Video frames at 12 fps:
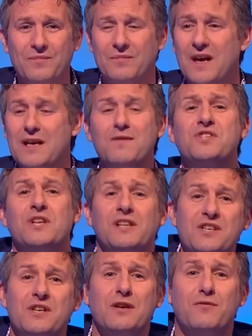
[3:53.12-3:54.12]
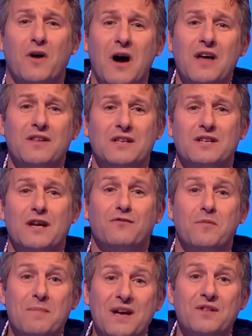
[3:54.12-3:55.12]
They even solicited via the internet
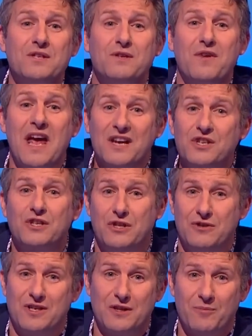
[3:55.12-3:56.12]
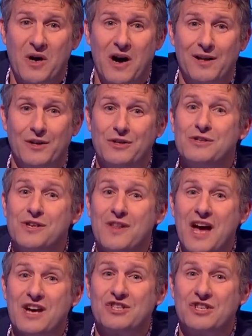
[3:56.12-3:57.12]
for methods of executing the pilot using
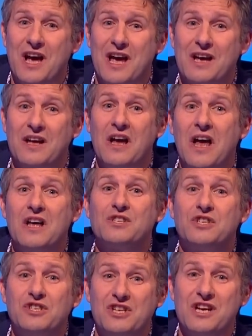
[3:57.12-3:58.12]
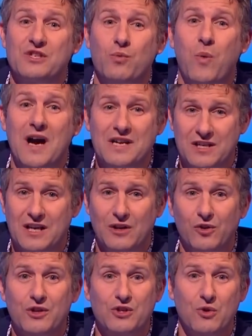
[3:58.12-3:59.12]
the hashtag suggest way to
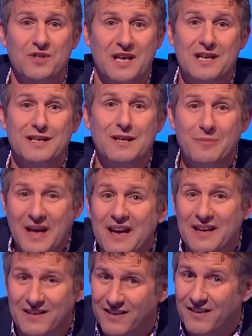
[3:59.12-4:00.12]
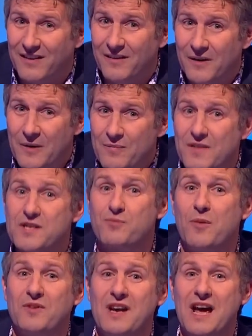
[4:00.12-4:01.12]
kill the Jordanian pig. Now, this
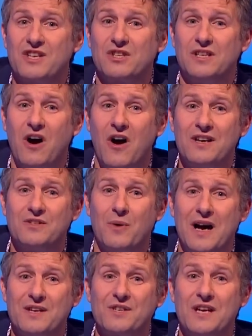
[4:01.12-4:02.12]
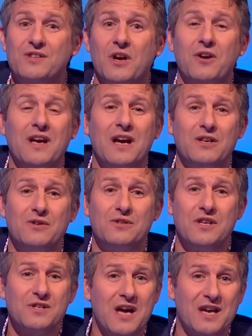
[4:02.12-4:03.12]
prompted Ashley Hyde to ask, is it OK to use
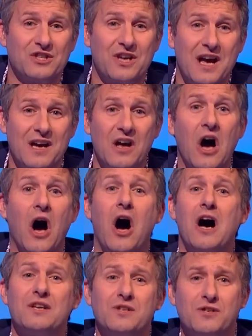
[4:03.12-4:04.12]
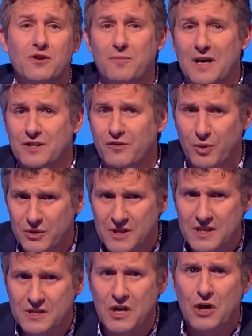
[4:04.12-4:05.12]
this hashtag, ISIS are a bunch of
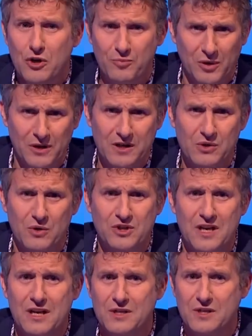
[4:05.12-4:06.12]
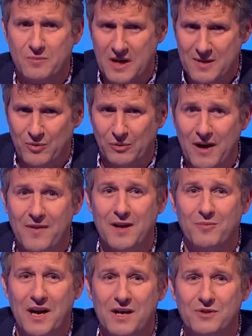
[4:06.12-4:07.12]
pussies who bully and torture innocent people? And then
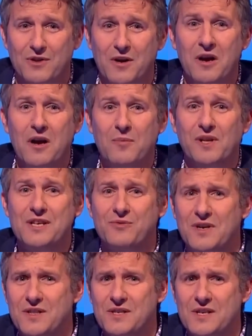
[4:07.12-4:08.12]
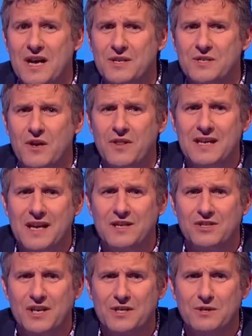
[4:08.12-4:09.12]
in brackets wrote, please read this out so they
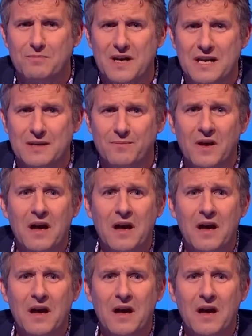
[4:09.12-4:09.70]
get just me.